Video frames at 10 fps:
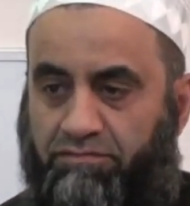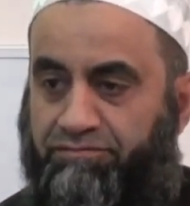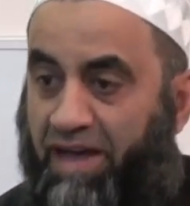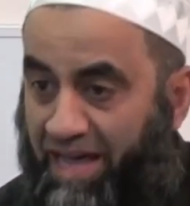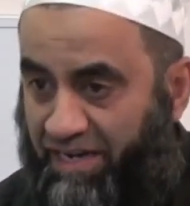
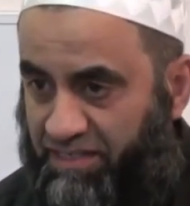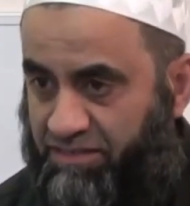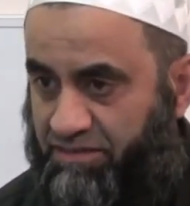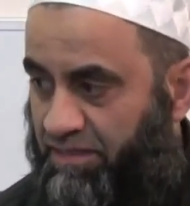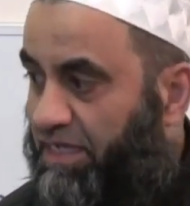
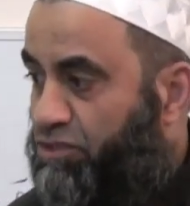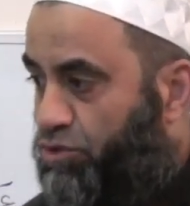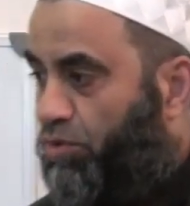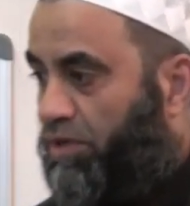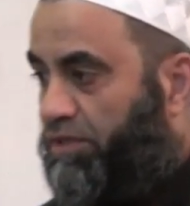Faris, and
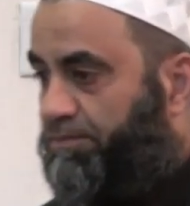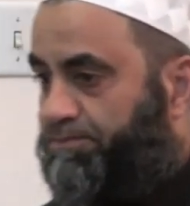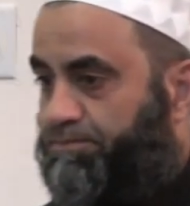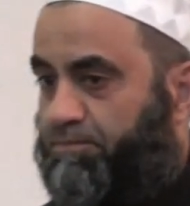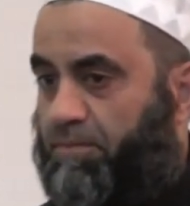so on.
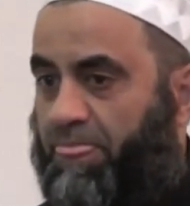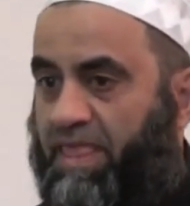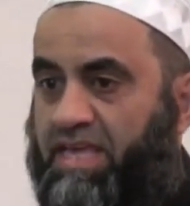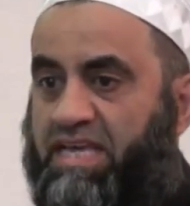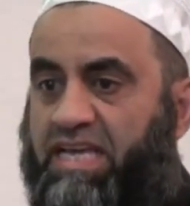
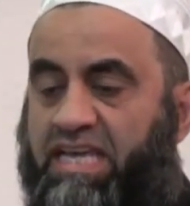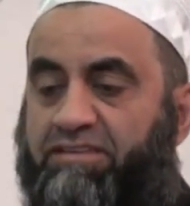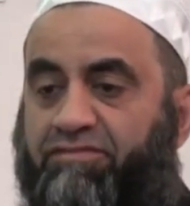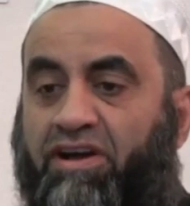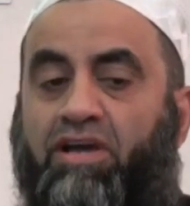
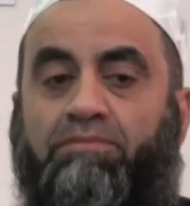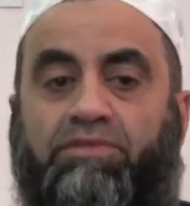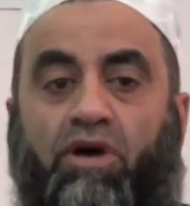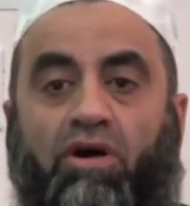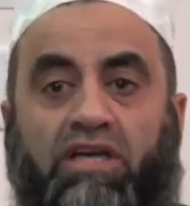If I
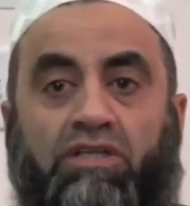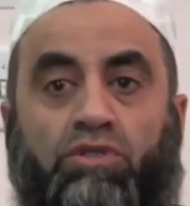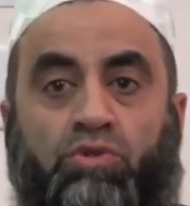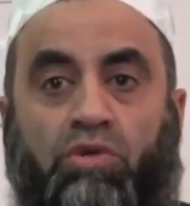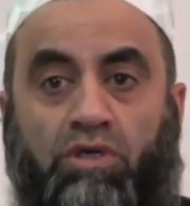am
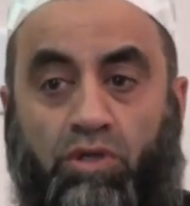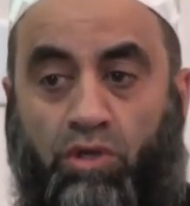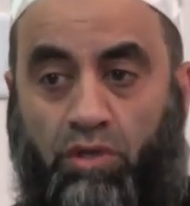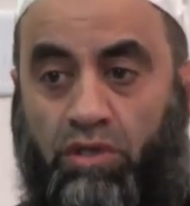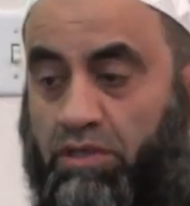talking to a
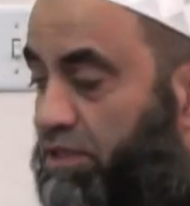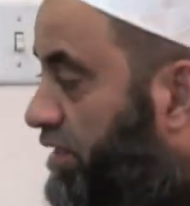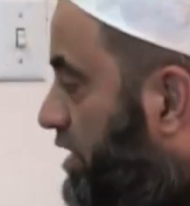girl,